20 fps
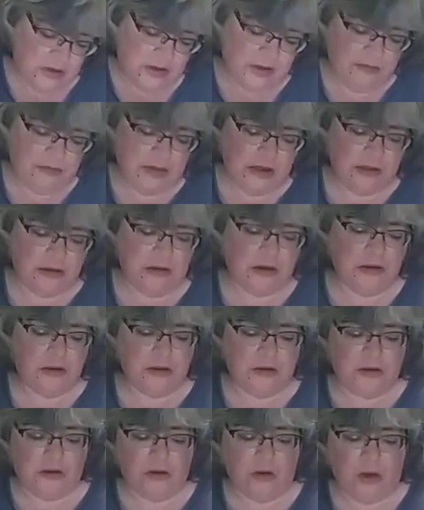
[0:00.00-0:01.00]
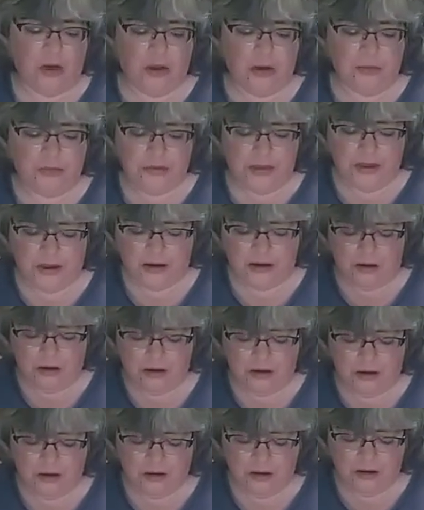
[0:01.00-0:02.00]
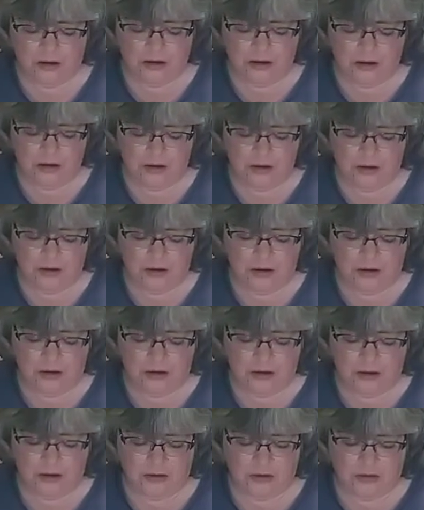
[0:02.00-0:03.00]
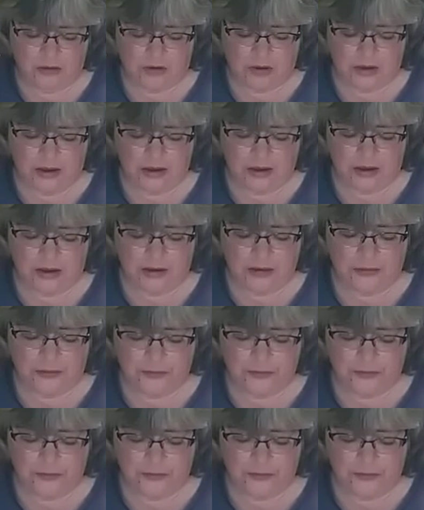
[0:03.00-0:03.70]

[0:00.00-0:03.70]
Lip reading: leave that little dollop there. Okay.